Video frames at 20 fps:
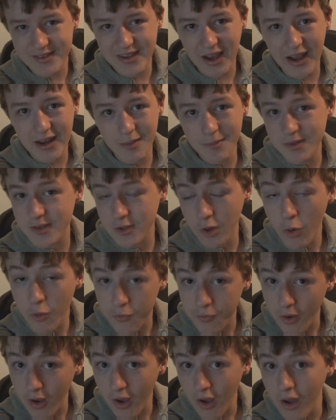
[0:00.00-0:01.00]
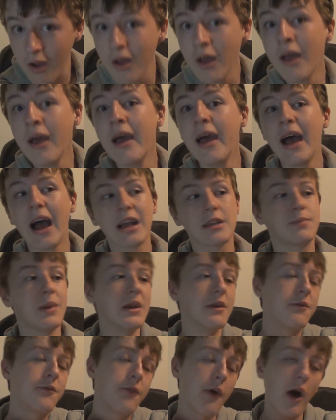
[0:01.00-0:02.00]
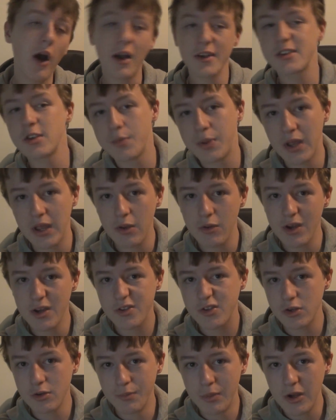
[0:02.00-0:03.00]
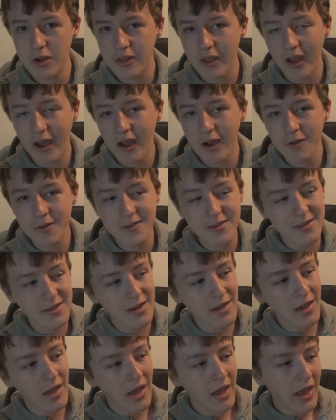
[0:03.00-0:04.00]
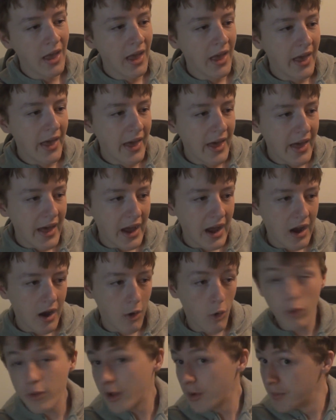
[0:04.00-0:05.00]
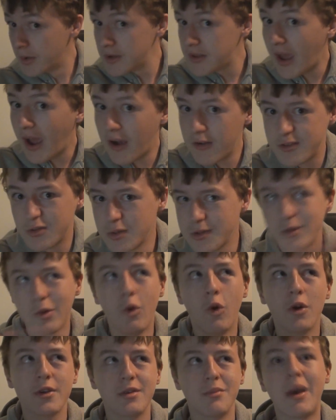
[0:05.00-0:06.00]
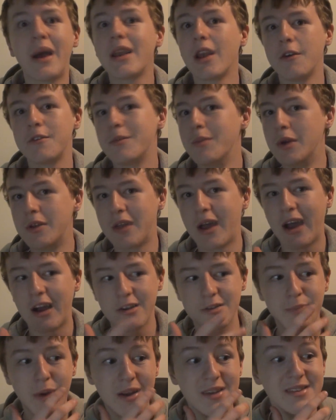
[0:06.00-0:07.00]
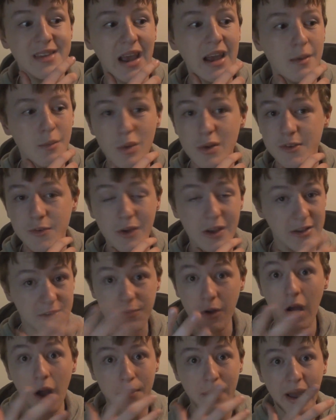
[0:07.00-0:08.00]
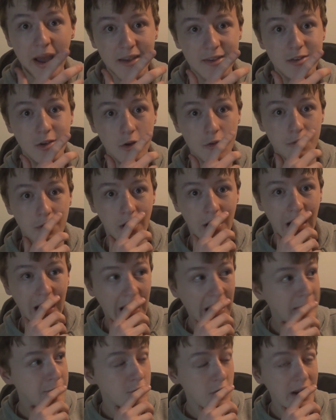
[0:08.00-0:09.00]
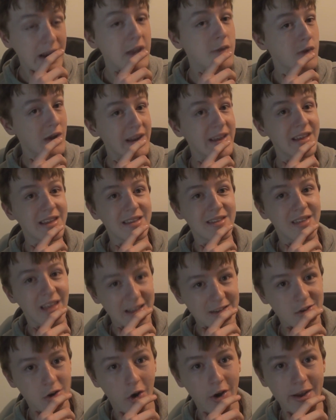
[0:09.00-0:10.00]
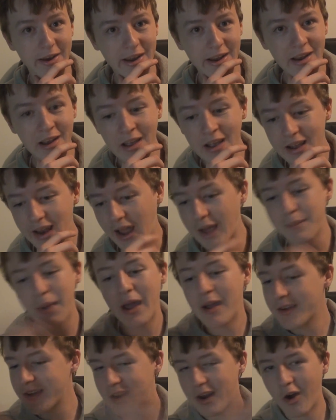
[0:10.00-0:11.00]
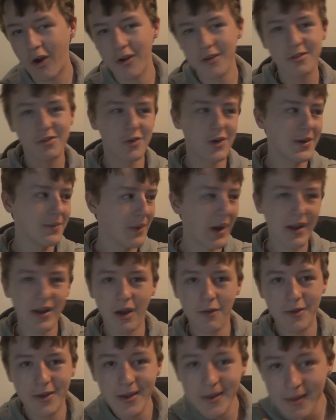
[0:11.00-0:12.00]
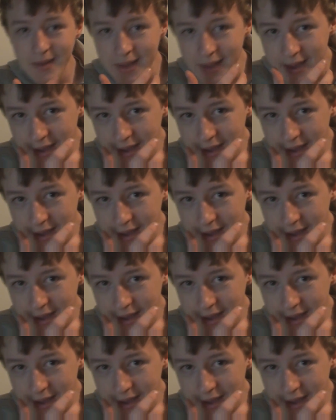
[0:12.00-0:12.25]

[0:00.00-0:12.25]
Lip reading: Asylum so far has been far superior to Murder House. Although Murder House was awesome, I loved Murder House, but Asylum is far better so far. I'm really, really enjoying it. American Horror Story, I love it.